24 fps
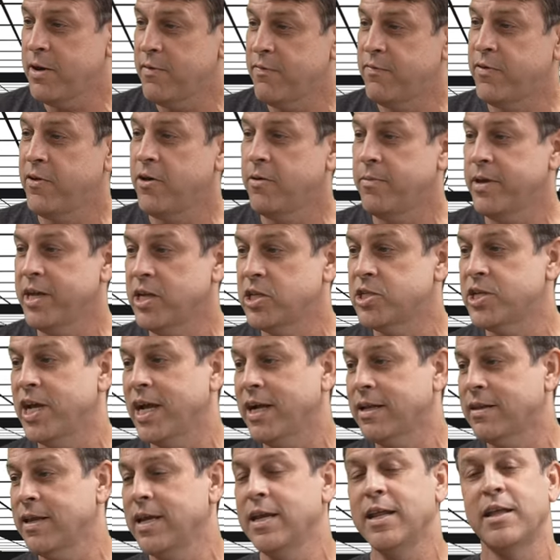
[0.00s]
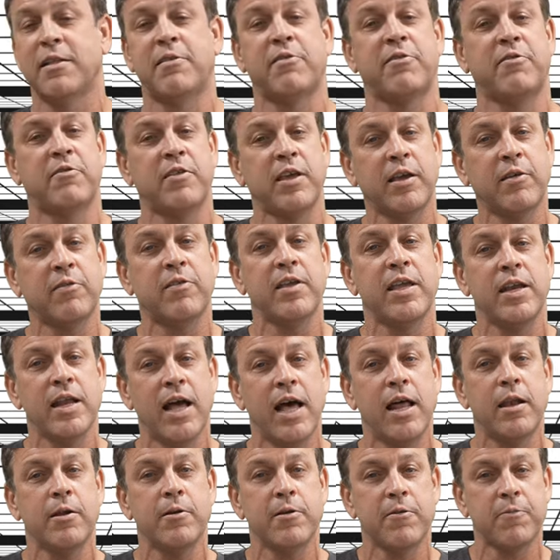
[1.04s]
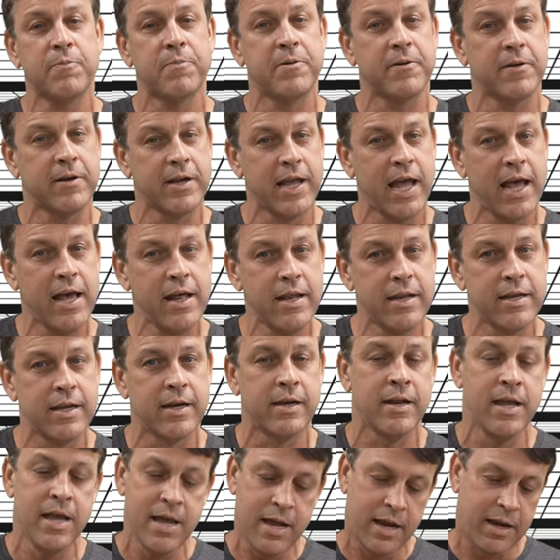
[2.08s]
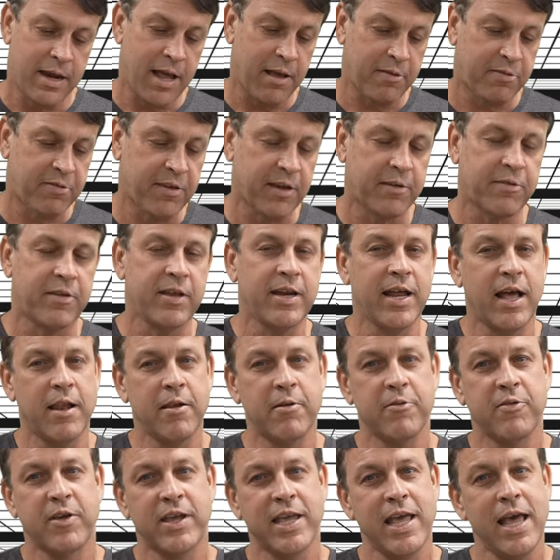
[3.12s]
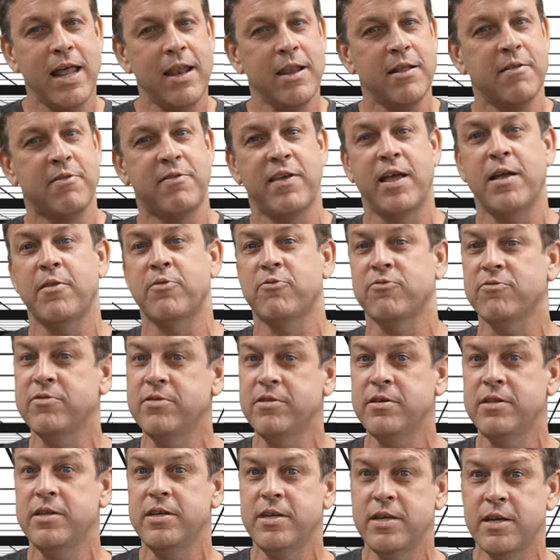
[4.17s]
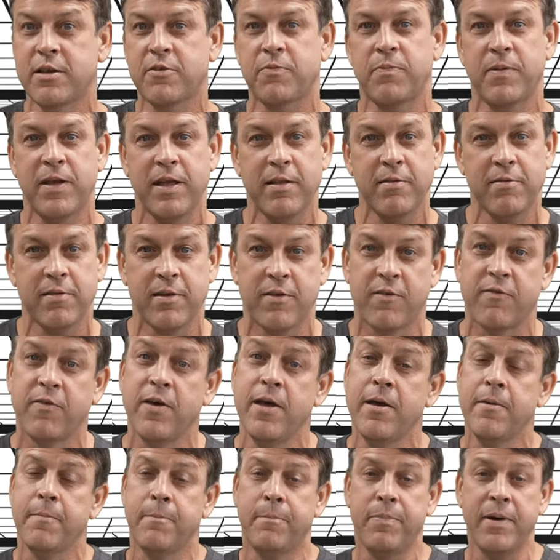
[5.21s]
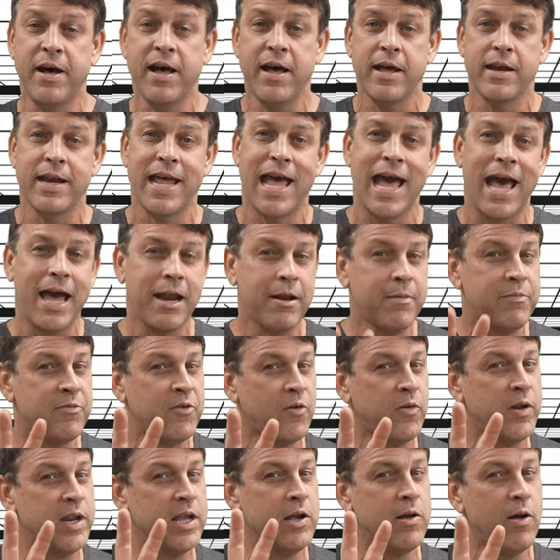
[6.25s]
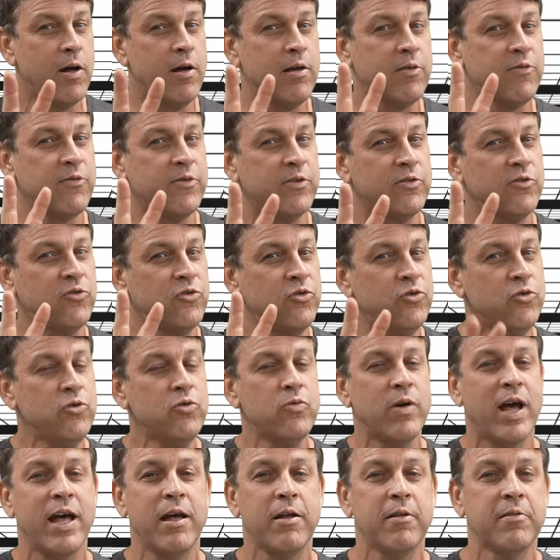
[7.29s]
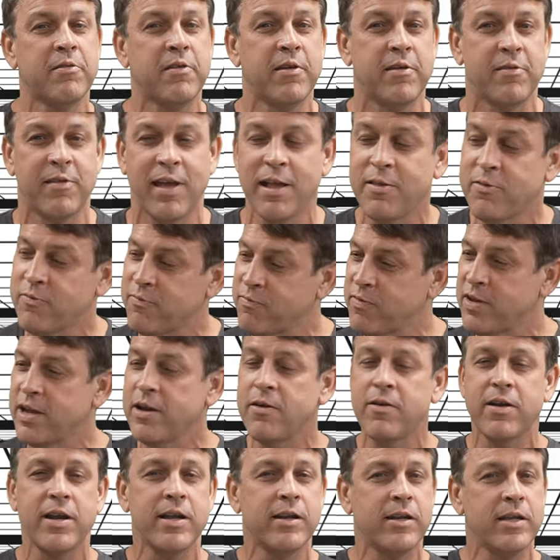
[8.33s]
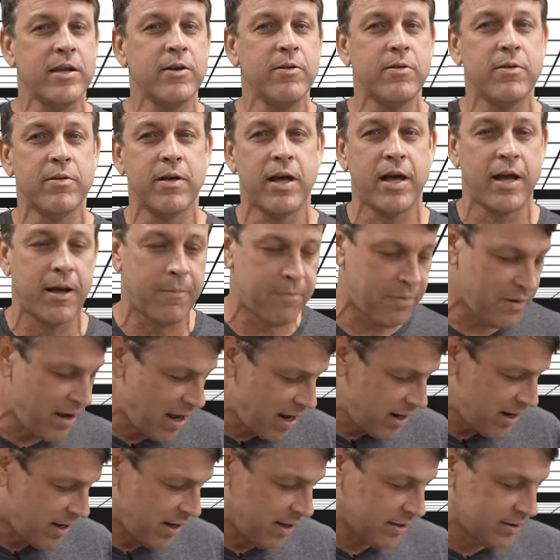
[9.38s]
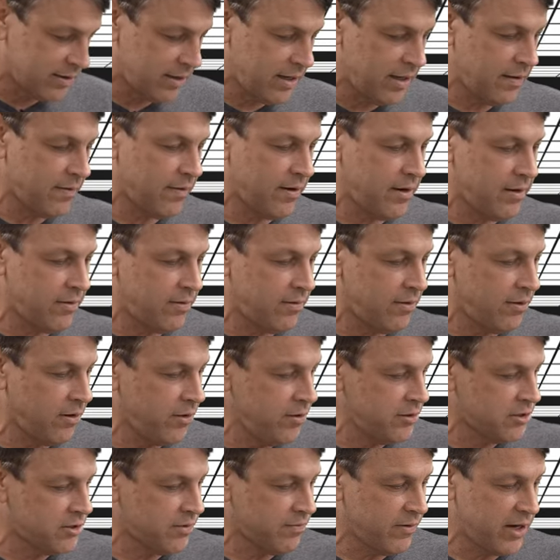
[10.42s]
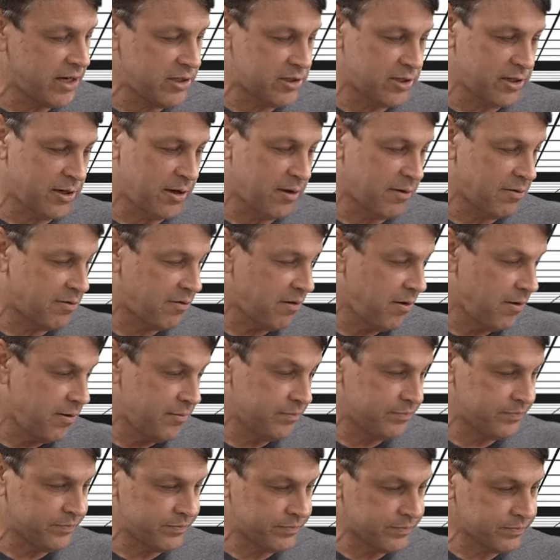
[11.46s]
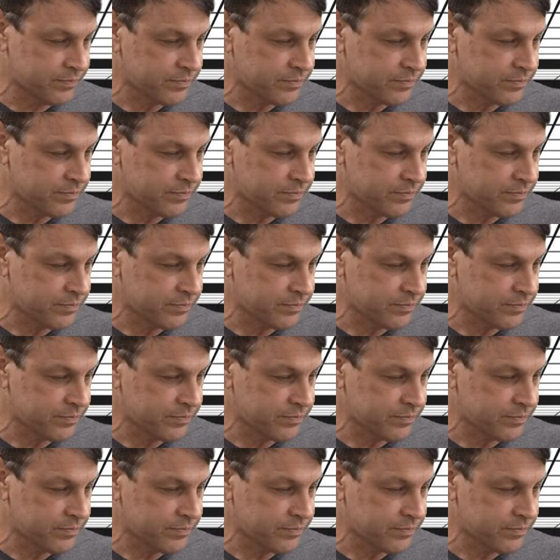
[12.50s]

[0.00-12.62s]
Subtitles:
of the filming checked in at $60 per gallon. Now, $60 a gallon sounds really expensive. But Adams only calls for 2 ounces. That's very little product into the dilution ratio. So